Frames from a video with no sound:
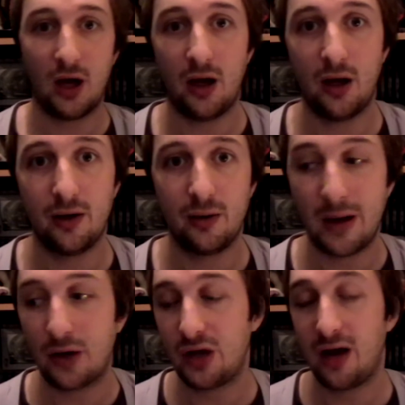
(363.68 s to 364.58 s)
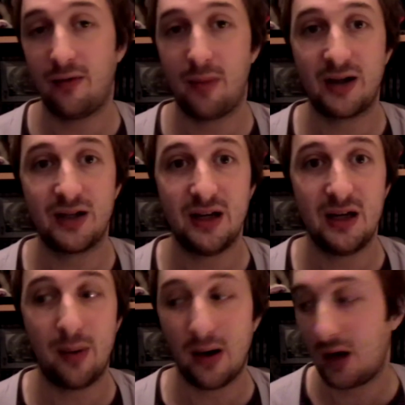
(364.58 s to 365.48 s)
Mega Drive and Mega
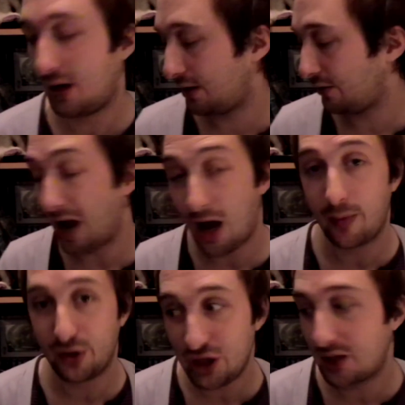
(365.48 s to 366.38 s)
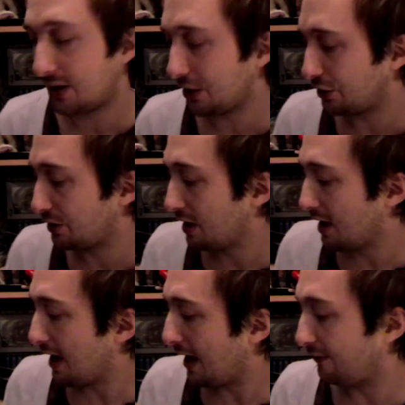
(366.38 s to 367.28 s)
CD RPG collection,
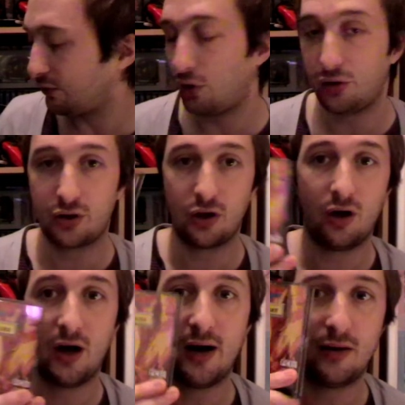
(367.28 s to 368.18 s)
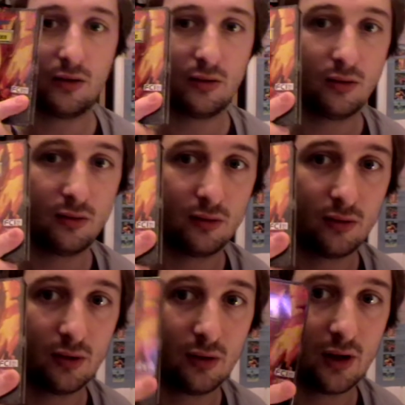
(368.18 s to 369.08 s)
and of course Eye
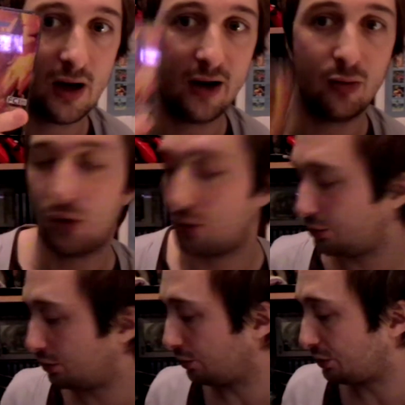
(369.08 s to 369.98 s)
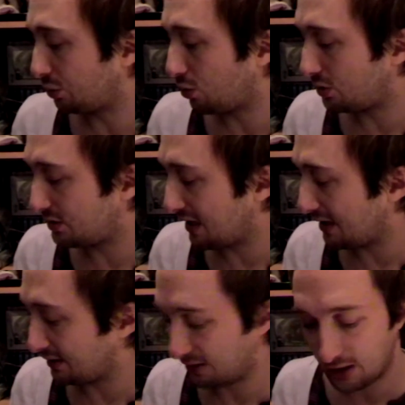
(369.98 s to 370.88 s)
of the Beholder goes towards
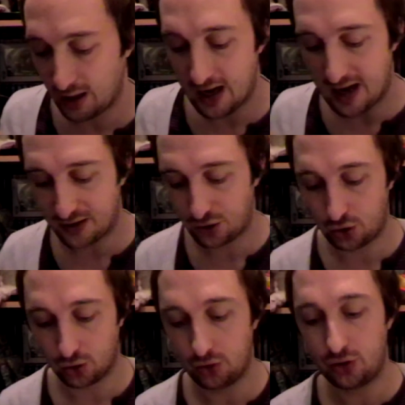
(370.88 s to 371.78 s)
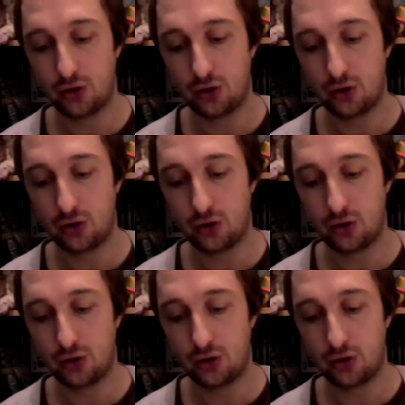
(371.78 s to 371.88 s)
that, as does